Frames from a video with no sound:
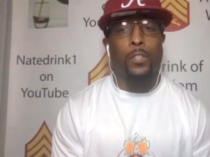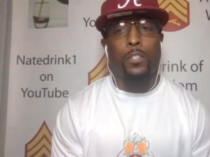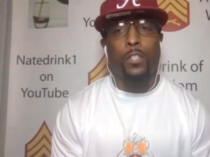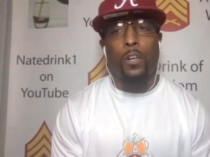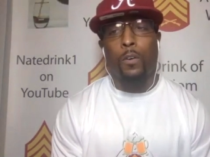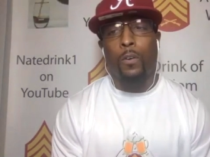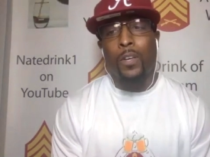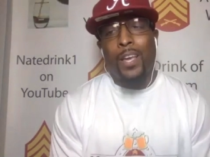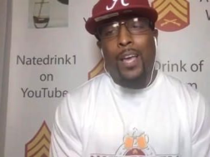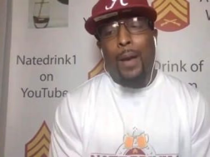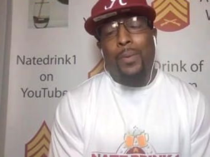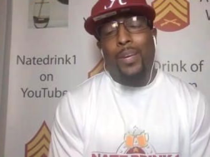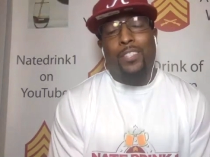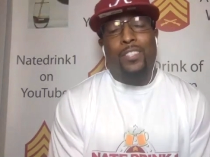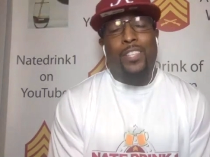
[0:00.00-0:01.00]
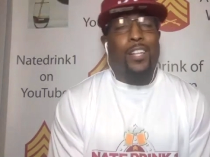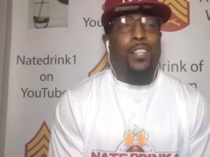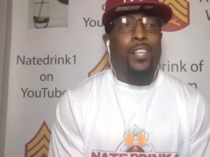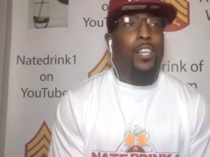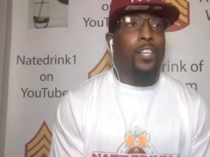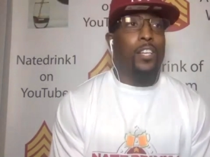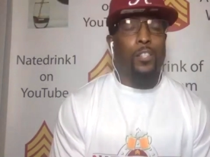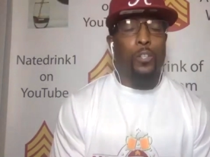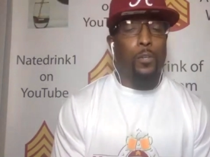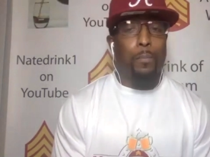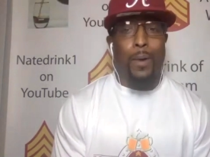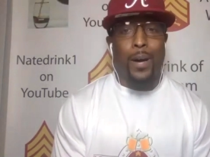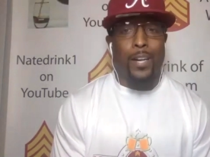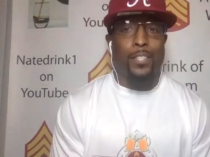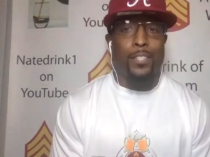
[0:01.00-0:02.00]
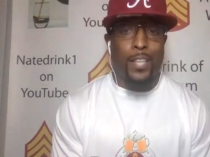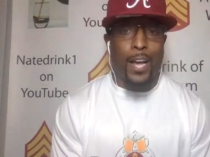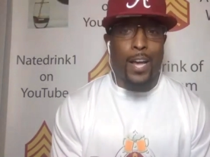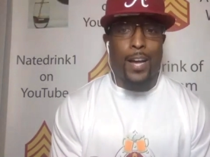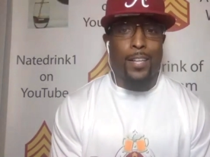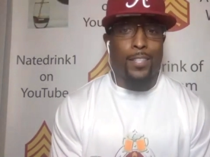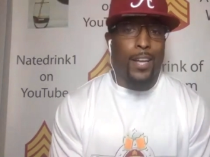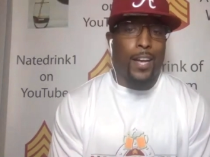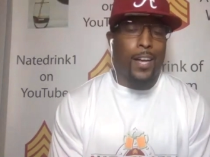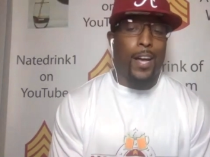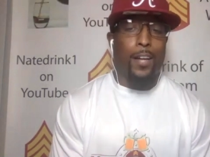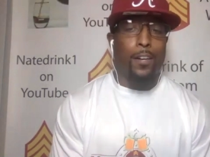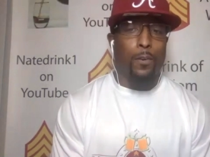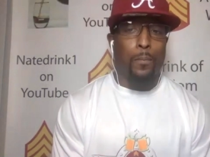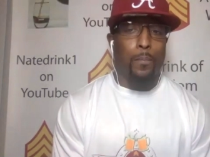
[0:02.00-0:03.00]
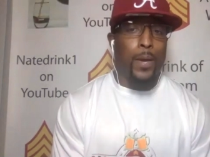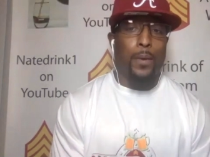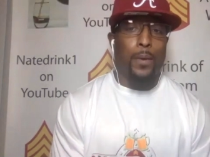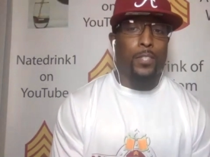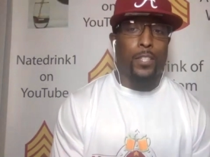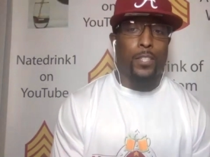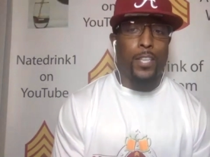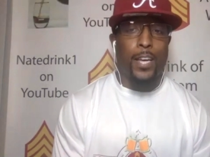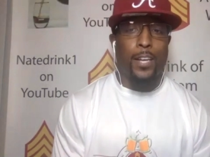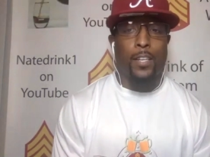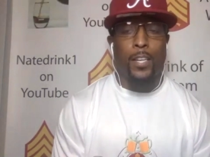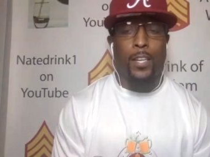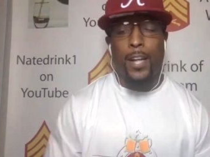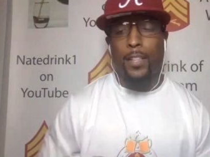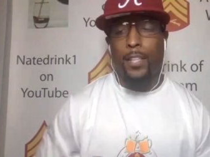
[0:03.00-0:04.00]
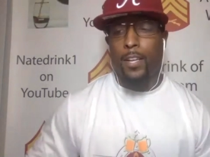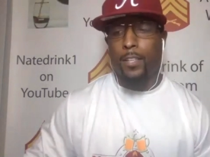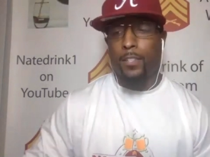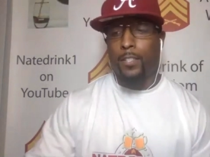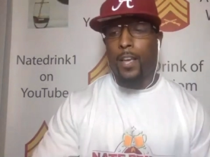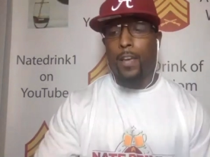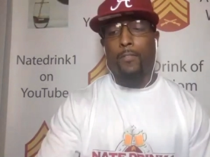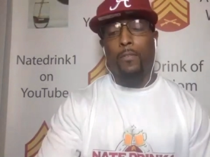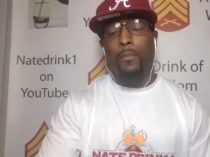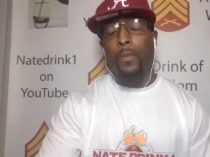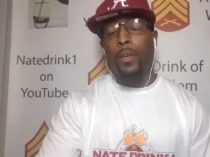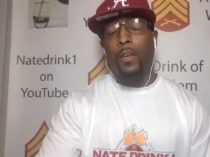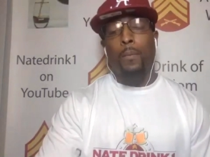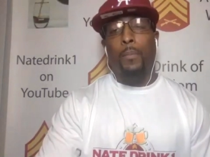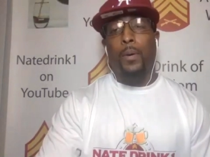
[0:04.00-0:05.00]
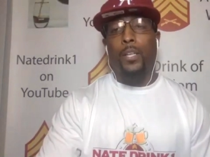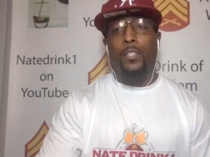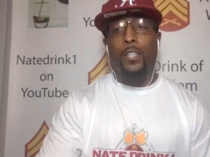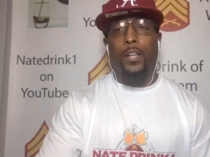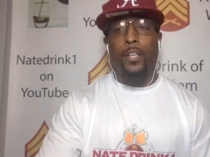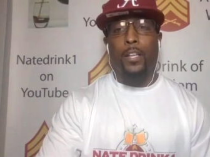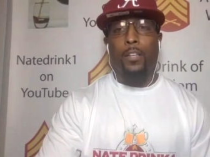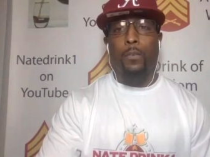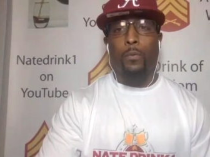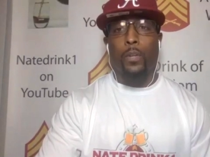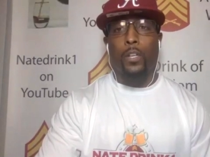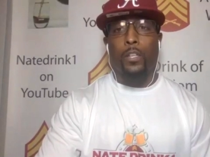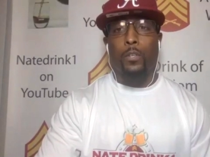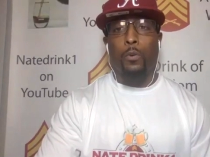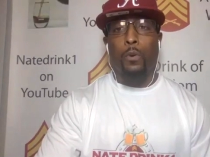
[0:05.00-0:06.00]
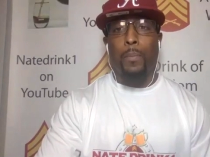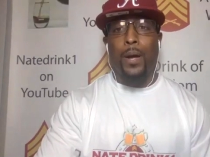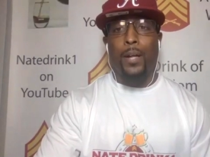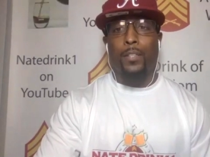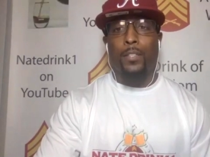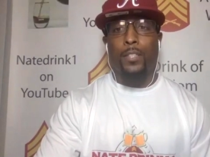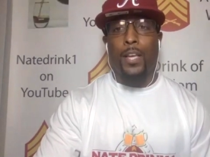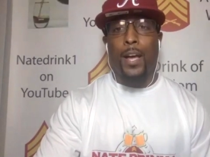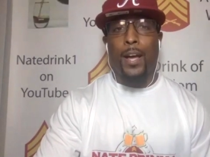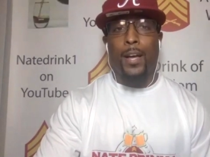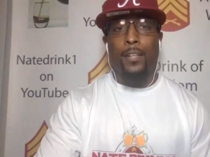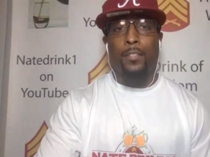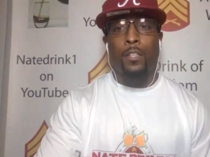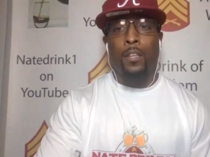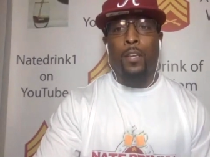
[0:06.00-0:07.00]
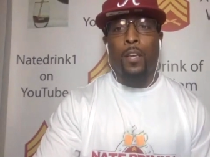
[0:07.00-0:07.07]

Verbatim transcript: So I mean, it's nothing he could do about his size. I, I know maybe it's a technique out there to save him, but it's nothing he could really do about the size.